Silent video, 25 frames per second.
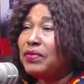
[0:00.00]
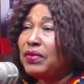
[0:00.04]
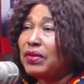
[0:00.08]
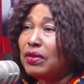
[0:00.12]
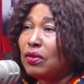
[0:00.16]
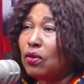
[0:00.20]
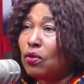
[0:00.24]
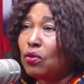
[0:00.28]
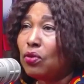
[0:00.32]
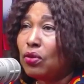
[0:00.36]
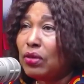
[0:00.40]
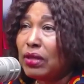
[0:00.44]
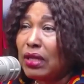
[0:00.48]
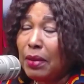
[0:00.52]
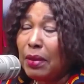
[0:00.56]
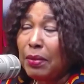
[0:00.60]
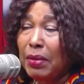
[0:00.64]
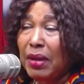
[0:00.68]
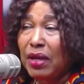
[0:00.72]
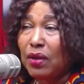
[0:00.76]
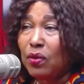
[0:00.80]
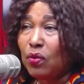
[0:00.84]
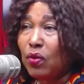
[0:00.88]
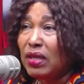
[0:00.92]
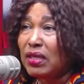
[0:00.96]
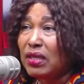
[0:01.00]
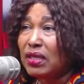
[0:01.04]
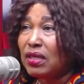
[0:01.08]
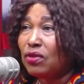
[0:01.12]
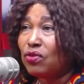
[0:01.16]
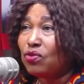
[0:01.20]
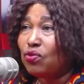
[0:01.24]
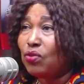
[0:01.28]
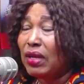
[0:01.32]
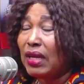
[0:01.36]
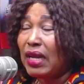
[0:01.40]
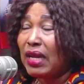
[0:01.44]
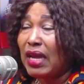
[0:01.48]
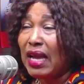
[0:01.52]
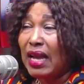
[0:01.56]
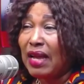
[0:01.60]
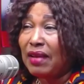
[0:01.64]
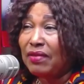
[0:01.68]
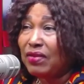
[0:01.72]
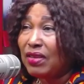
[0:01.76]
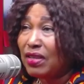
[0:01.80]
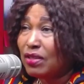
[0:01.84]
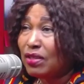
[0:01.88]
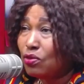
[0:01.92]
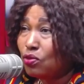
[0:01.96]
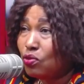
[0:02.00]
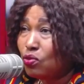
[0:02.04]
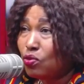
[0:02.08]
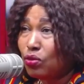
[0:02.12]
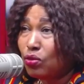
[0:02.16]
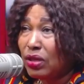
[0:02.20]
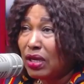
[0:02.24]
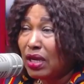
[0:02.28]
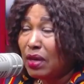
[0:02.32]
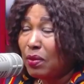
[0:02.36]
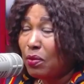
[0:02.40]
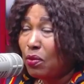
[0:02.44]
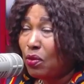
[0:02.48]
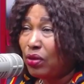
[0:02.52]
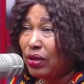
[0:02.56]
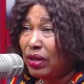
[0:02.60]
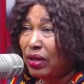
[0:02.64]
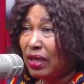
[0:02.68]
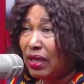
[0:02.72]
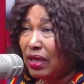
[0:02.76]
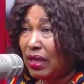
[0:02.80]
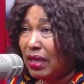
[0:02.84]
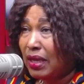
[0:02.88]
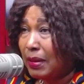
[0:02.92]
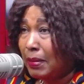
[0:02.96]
Now no dear Ben 1 year 2.5 years who near more ye.